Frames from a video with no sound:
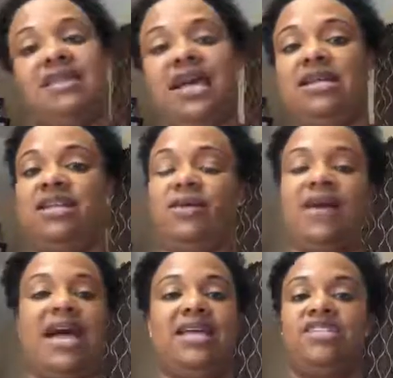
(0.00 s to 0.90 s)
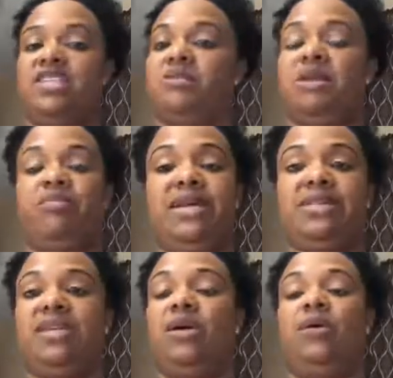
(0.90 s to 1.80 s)
than, I just been
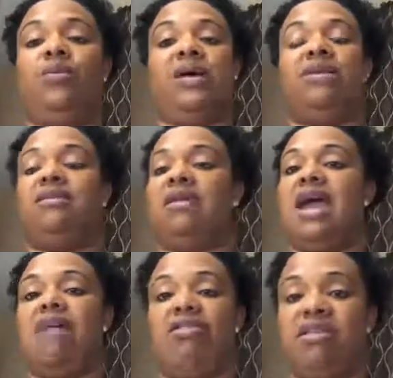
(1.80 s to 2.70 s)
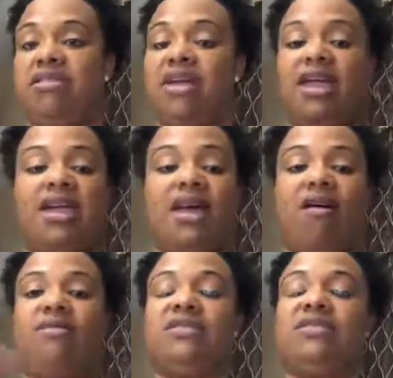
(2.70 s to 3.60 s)
busy with everything
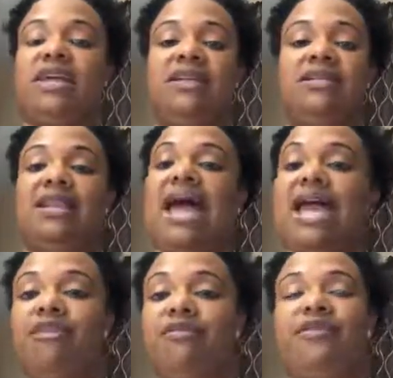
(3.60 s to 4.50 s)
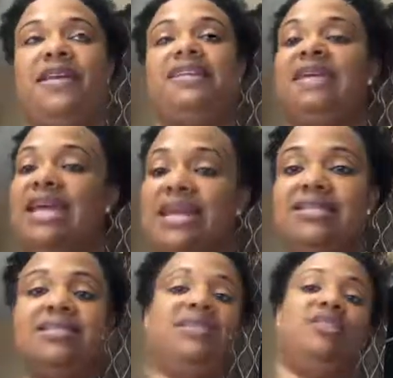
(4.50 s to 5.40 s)
else and life and
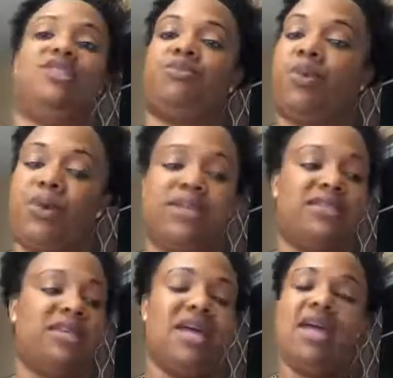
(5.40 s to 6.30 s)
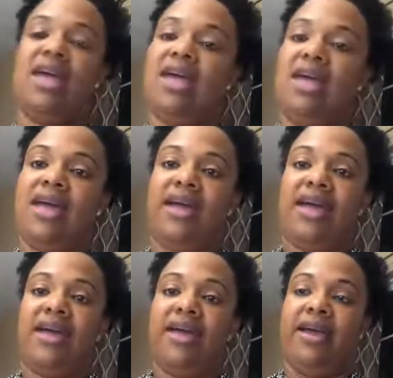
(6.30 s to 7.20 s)
kids and sports
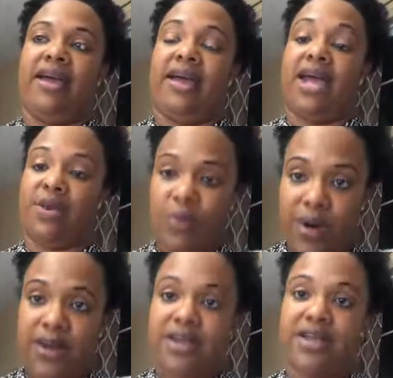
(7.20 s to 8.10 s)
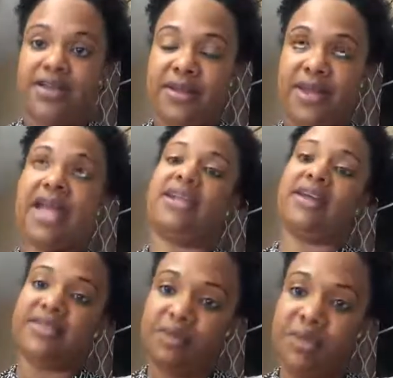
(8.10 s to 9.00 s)
and work and
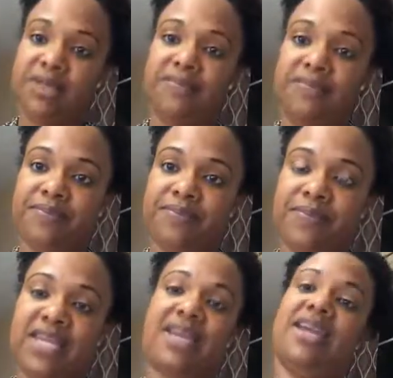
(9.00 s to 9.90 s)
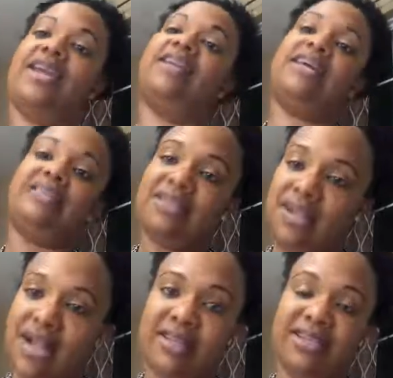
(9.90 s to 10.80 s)
husband and kids in
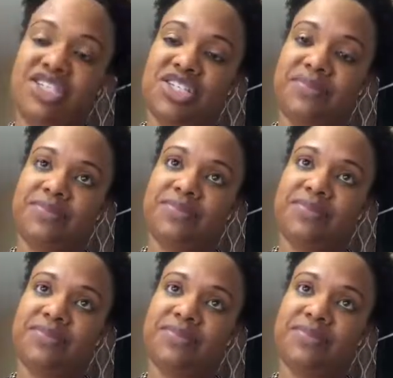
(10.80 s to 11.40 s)
college